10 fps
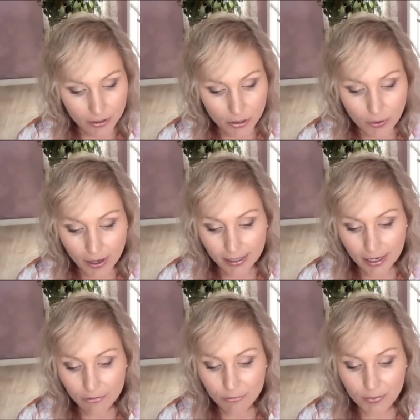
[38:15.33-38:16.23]
You are
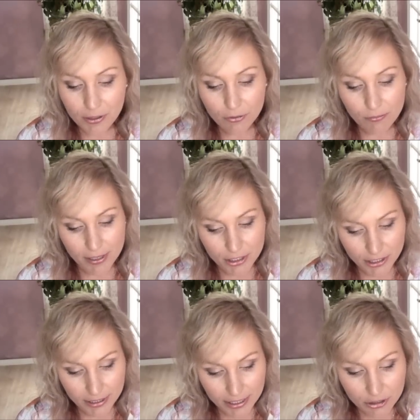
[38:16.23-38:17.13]
loved beyond
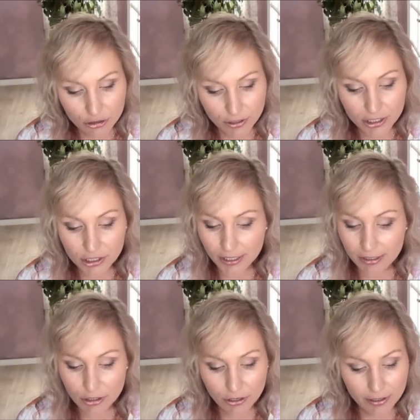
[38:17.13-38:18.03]
measure and treasured
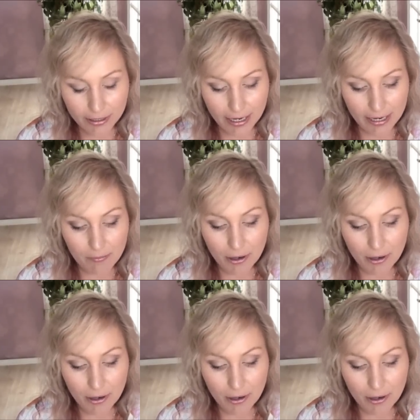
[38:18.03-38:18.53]
eternally